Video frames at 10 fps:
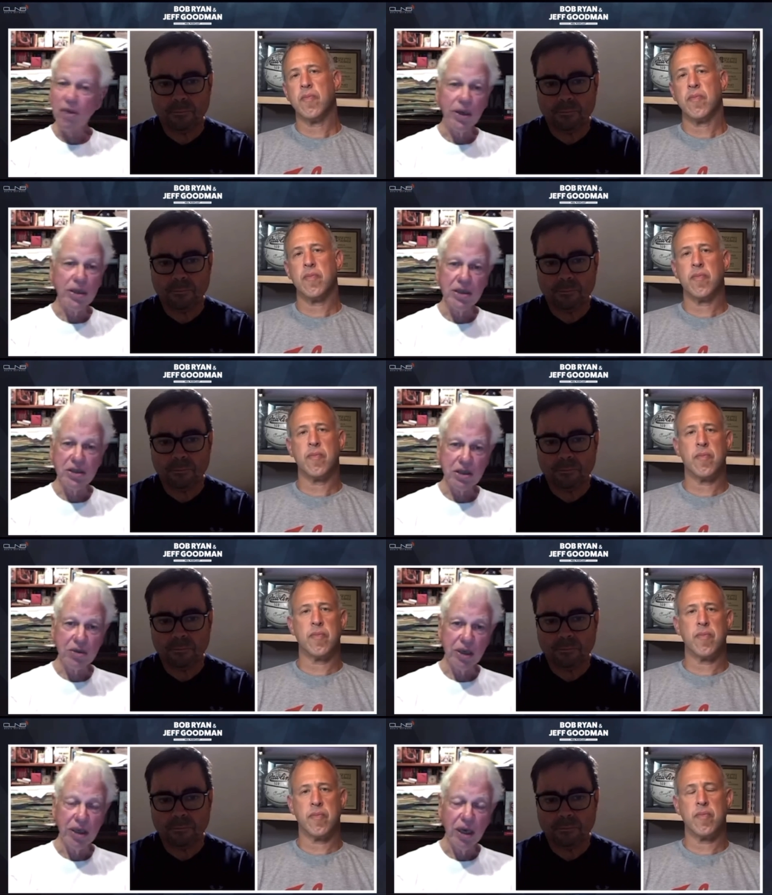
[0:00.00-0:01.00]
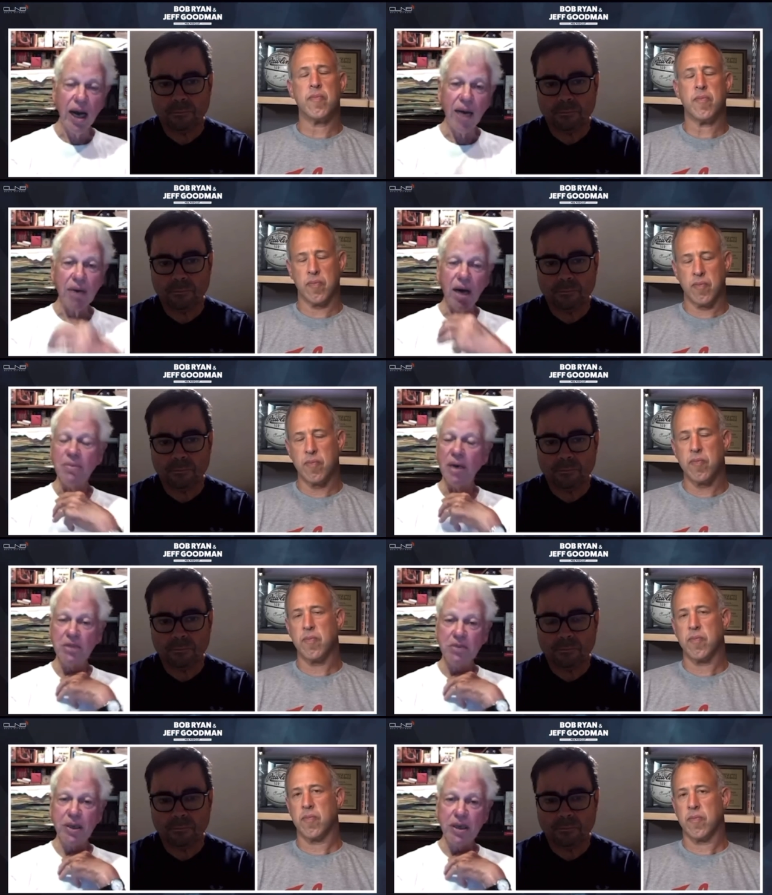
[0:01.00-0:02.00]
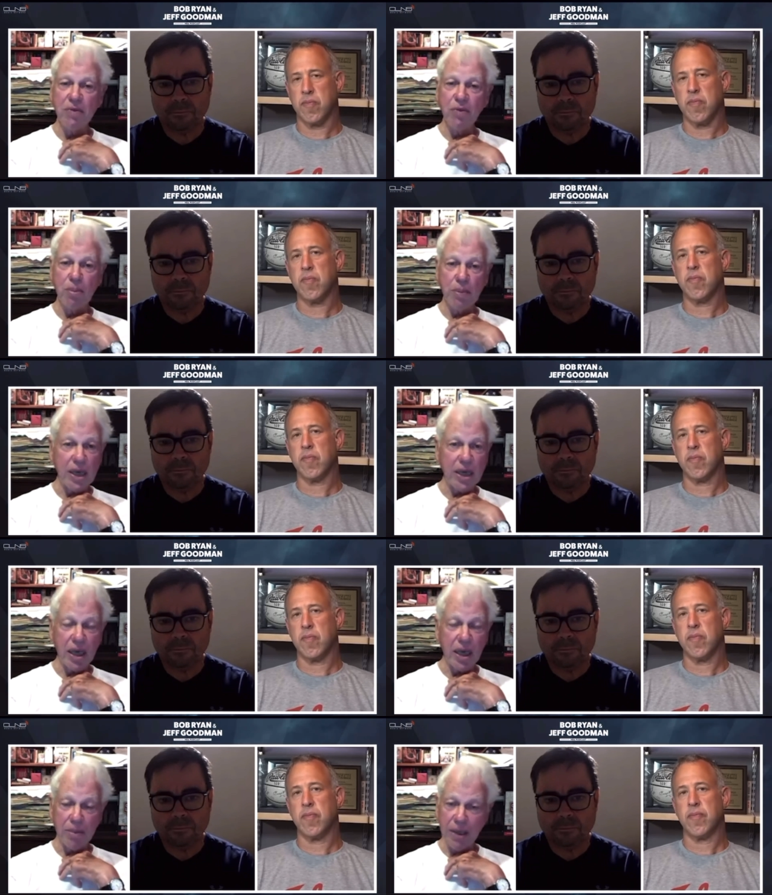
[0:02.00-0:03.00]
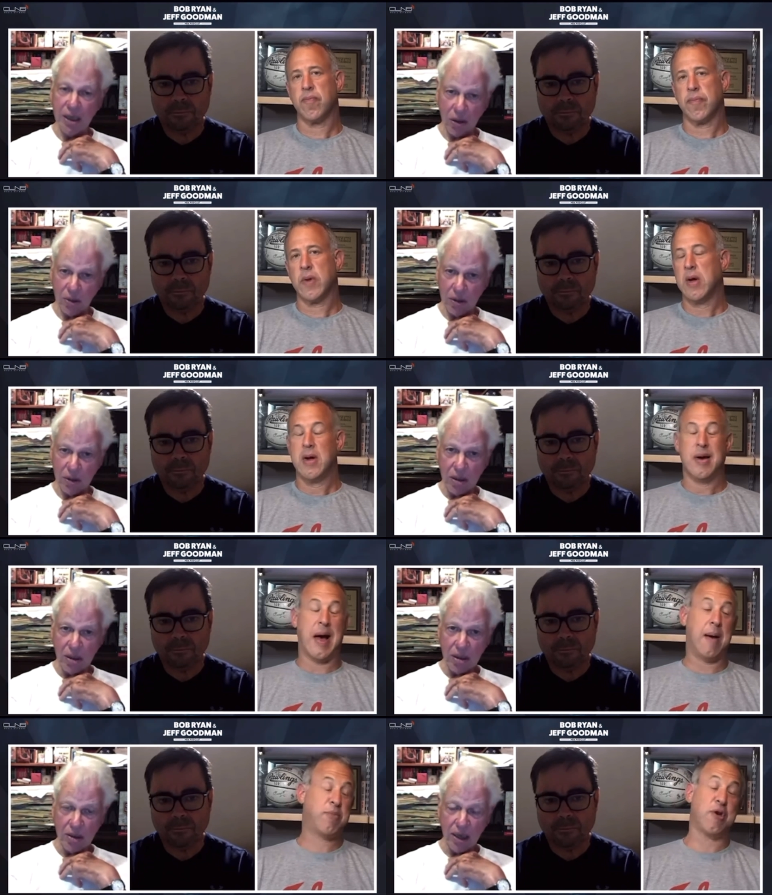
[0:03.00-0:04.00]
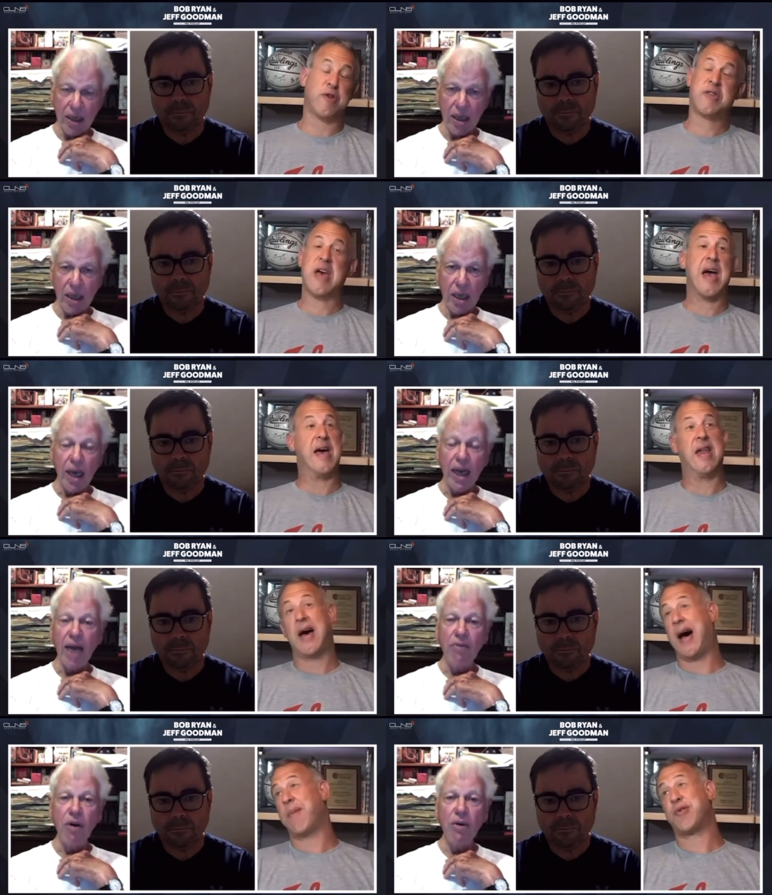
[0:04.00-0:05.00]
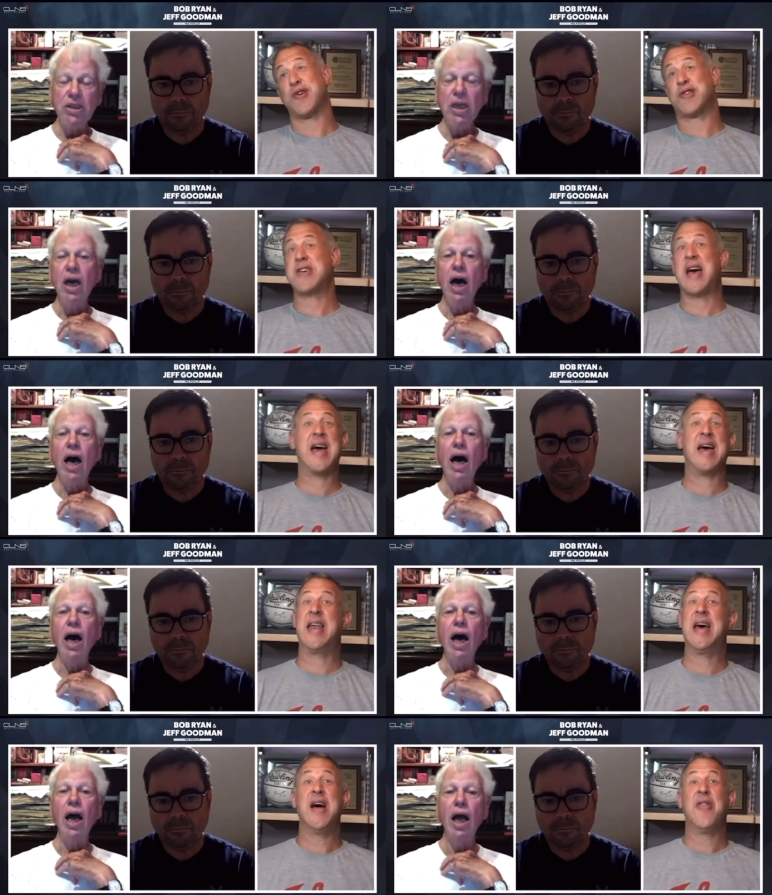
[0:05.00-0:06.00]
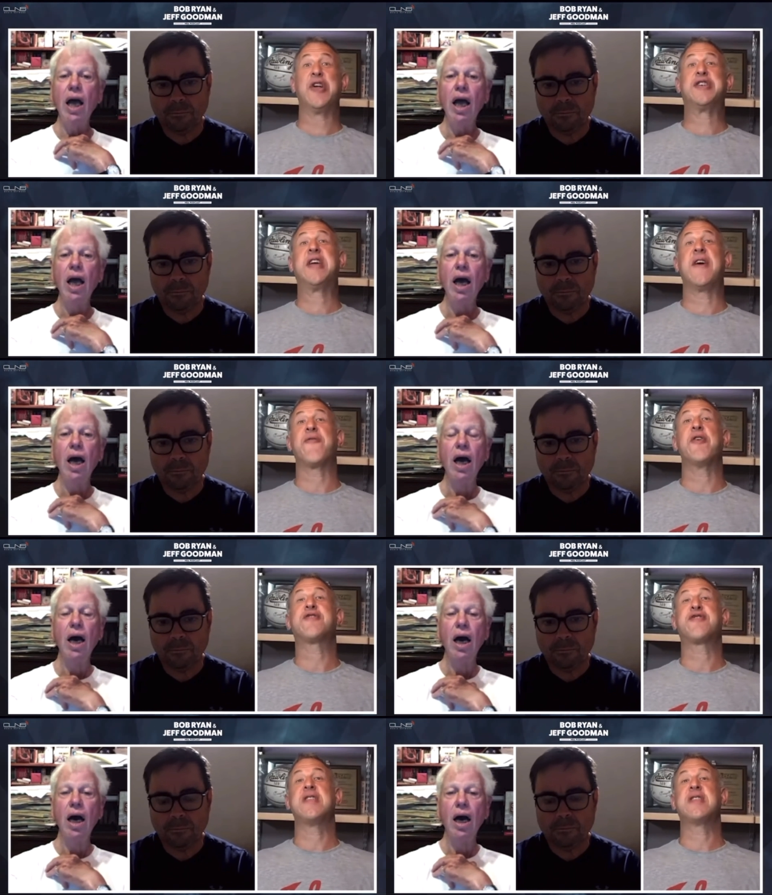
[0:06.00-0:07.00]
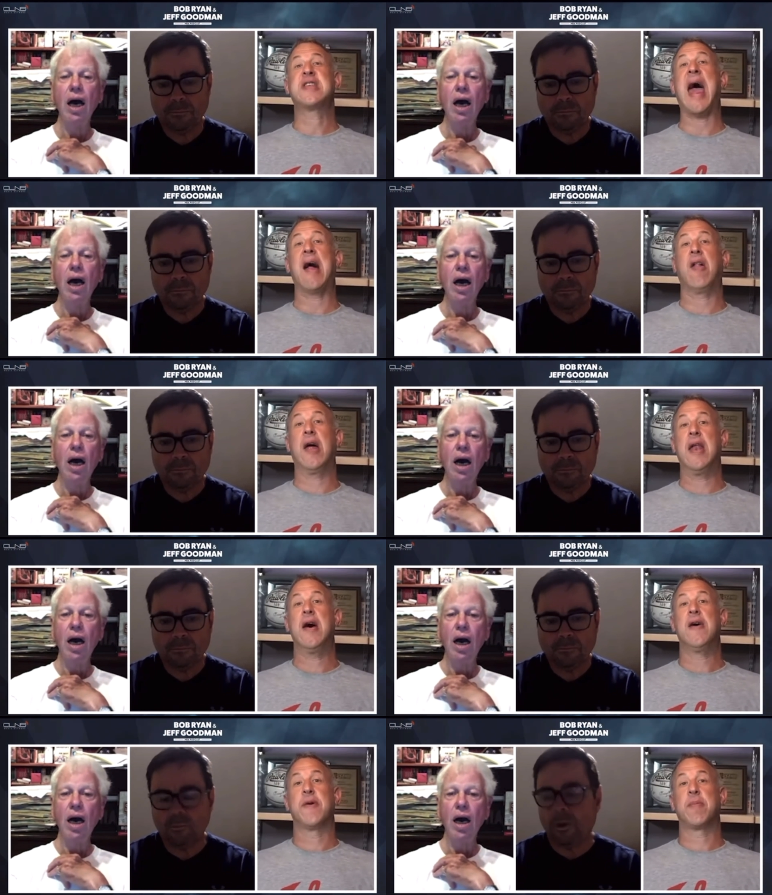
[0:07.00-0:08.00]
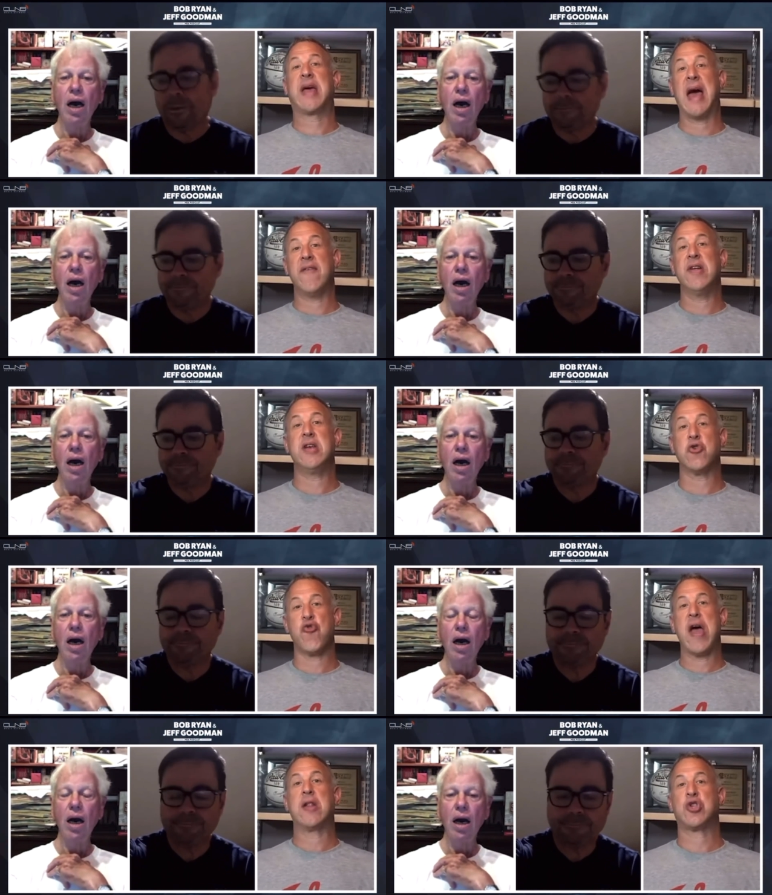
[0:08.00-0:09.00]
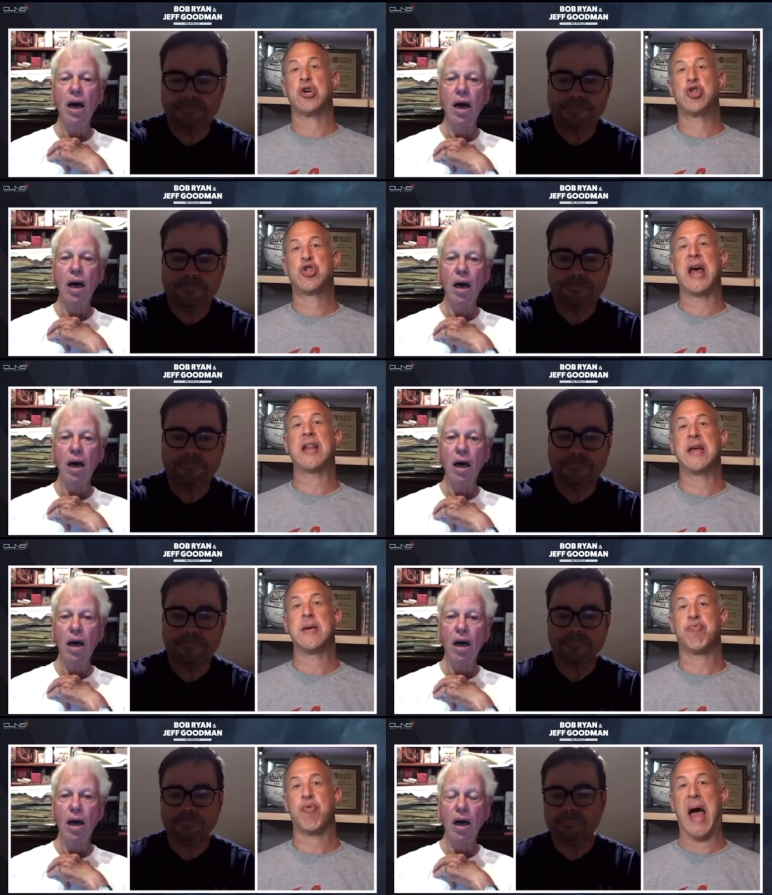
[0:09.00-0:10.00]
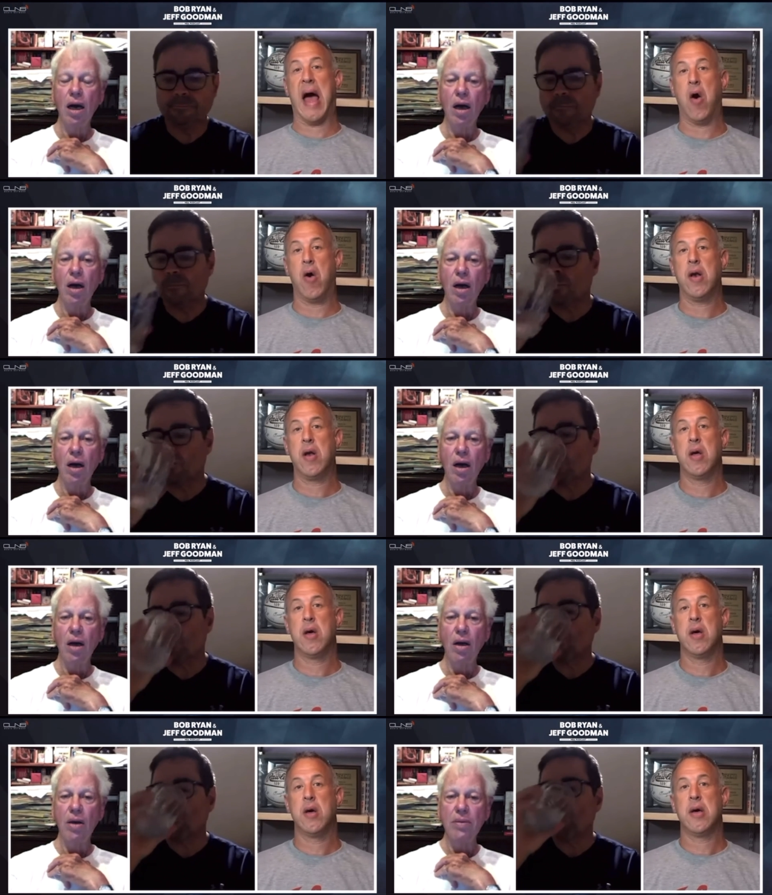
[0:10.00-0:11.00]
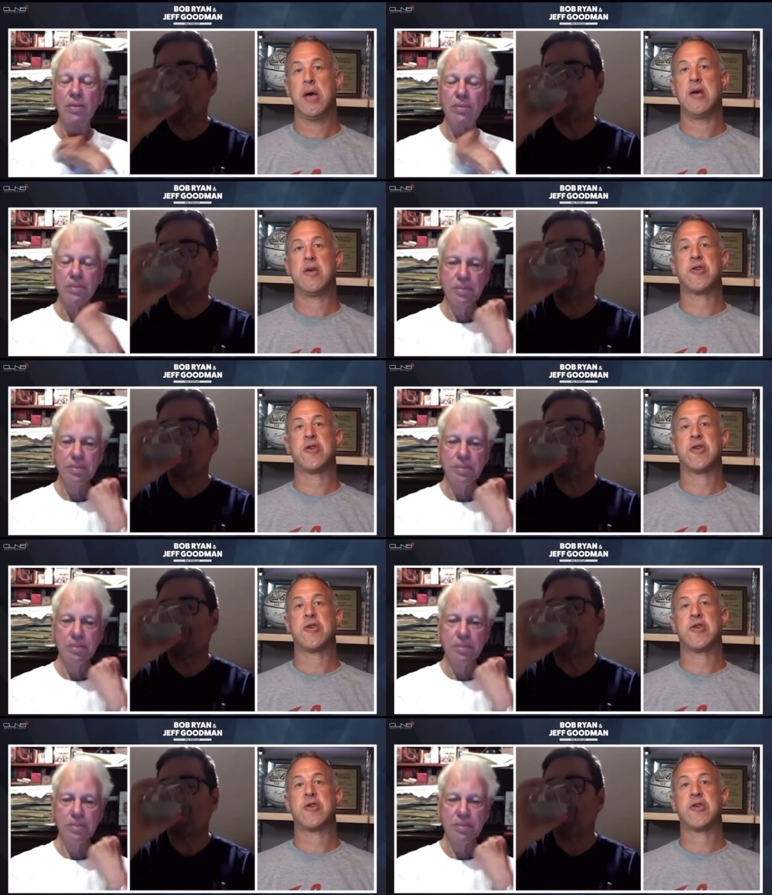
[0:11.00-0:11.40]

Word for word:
Speaker 1: disagree. I'm I'm I'm speaking for me and me alone. I'm right? just saying. And I've always saying the
Speaker 2: difference in talent from right. Kevin Durant to Jaylen Brown is